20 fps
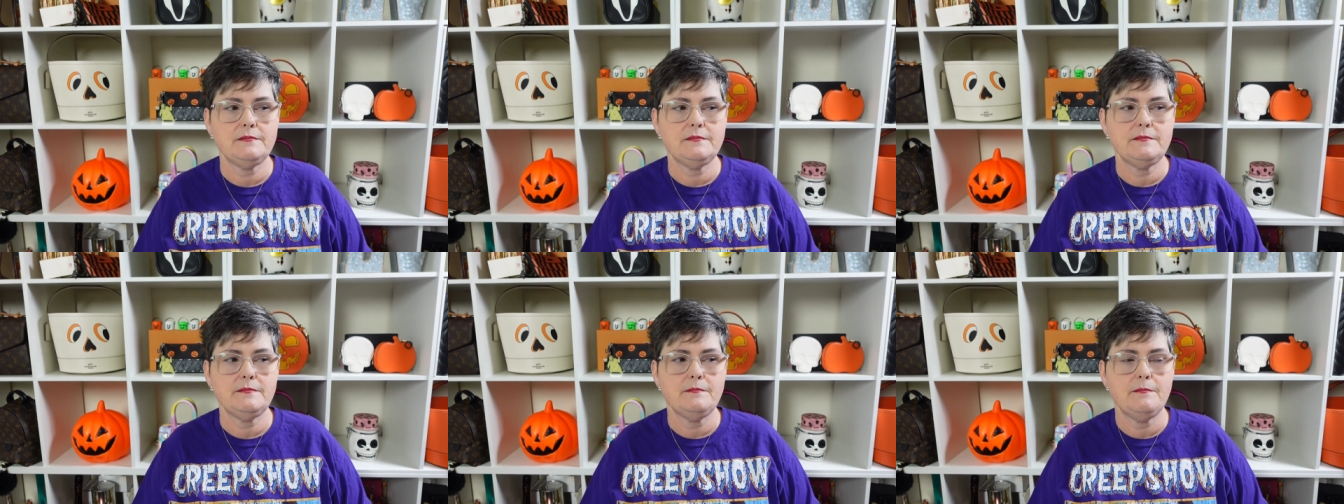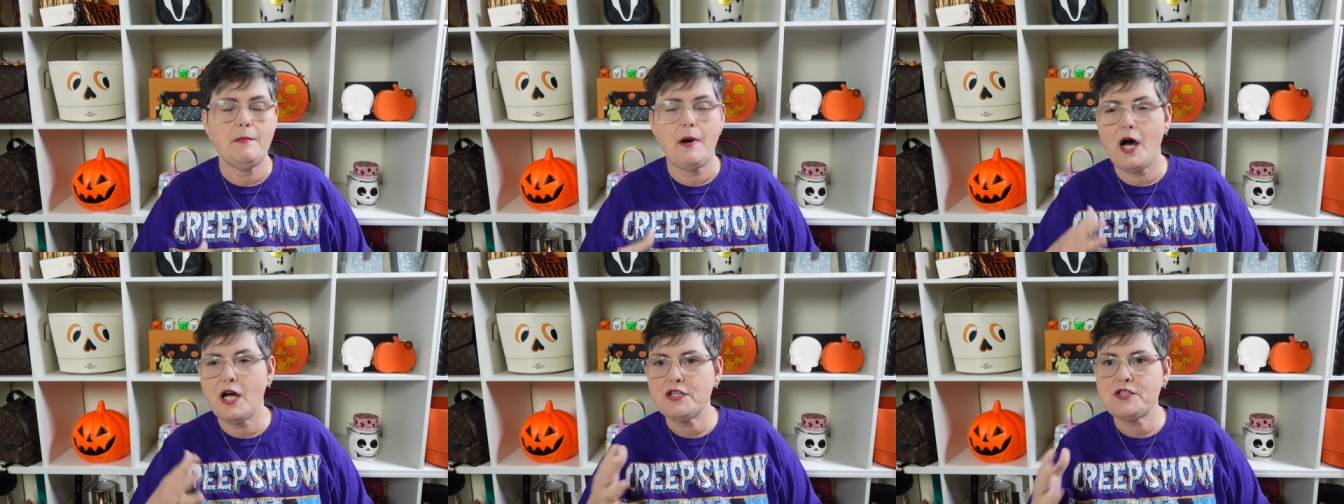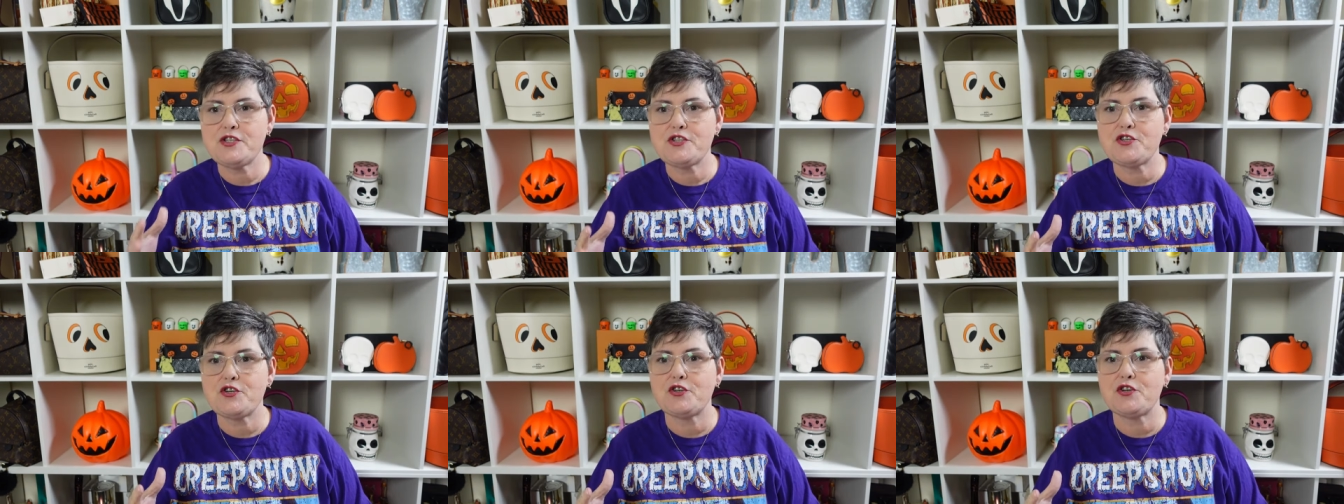
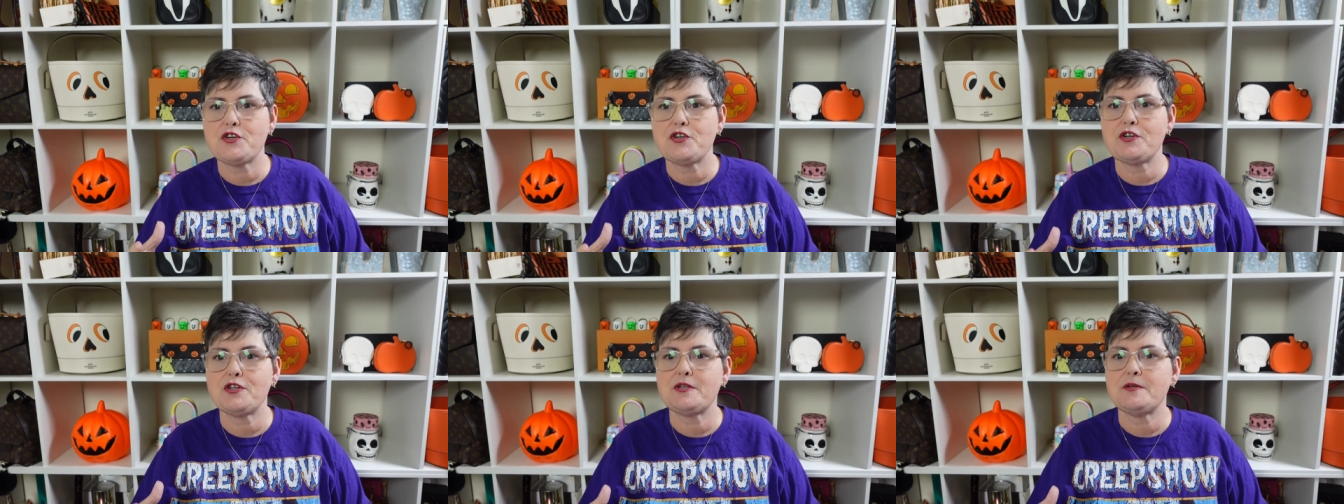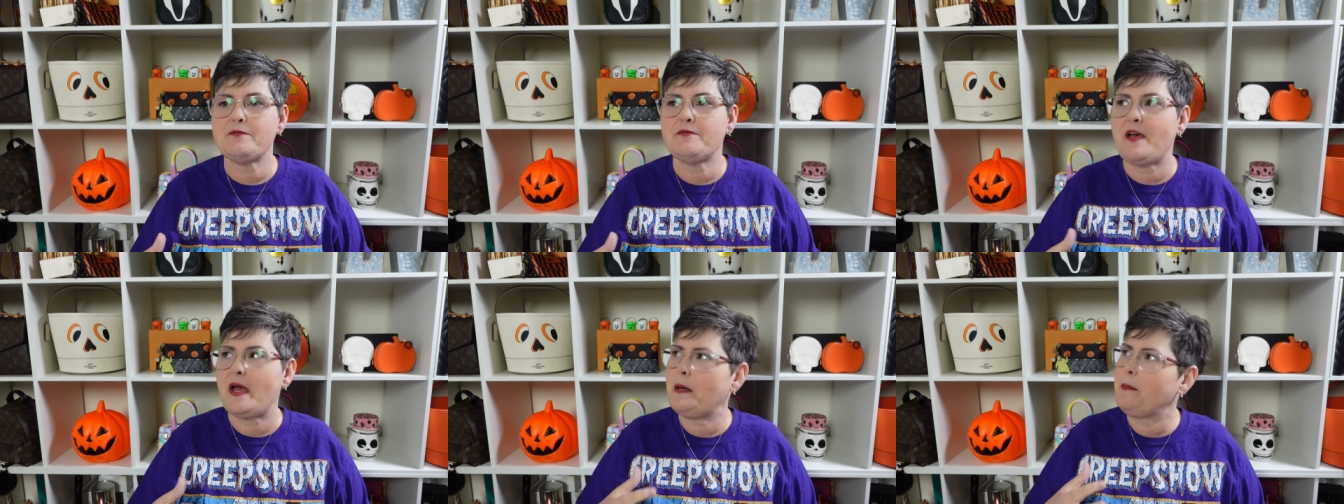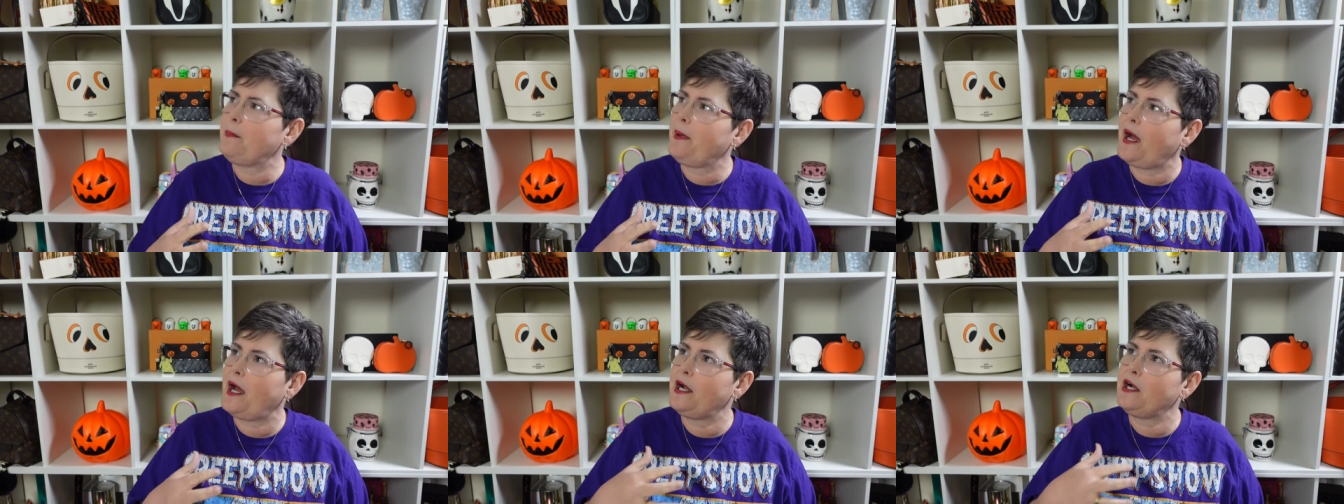monster
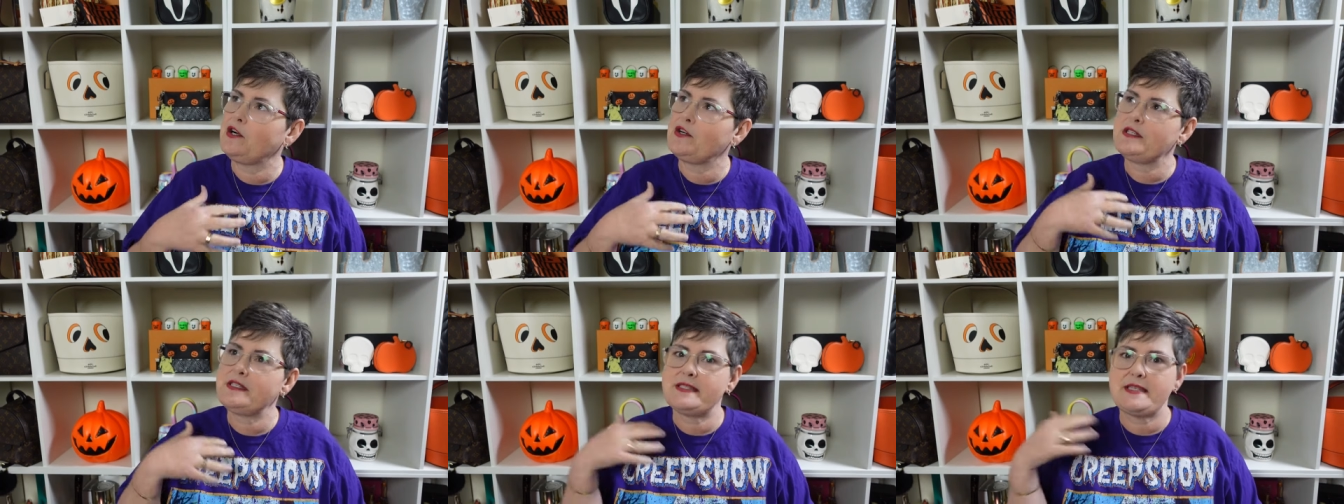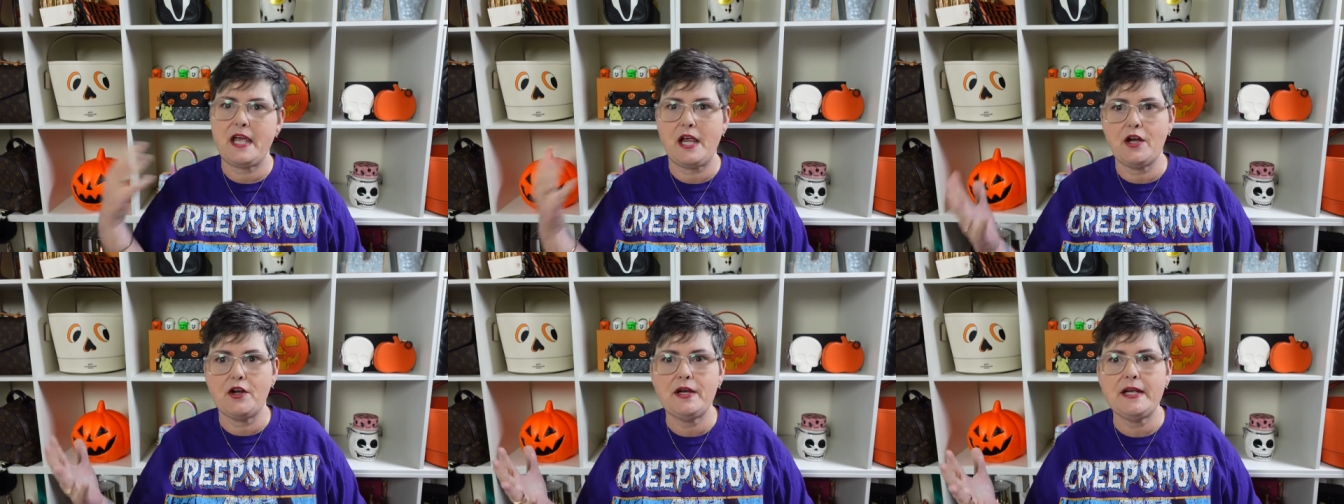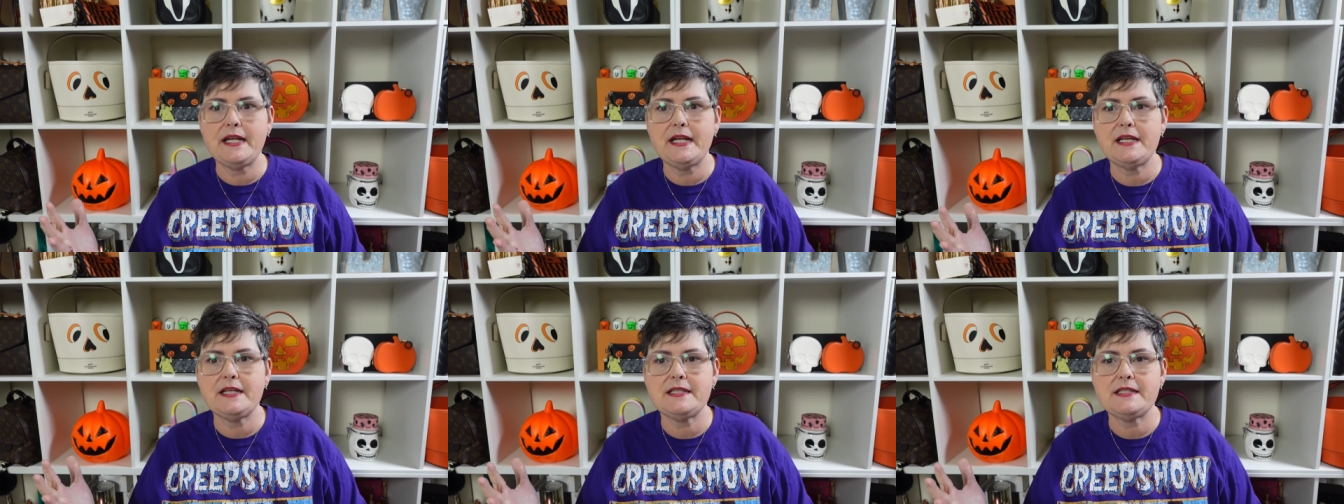vampire
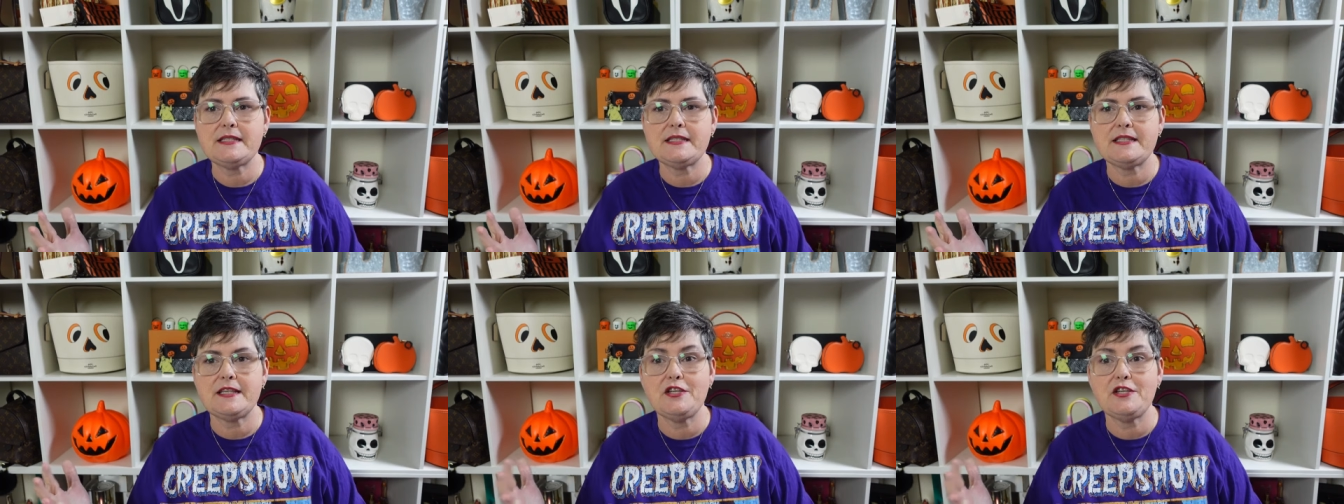scariness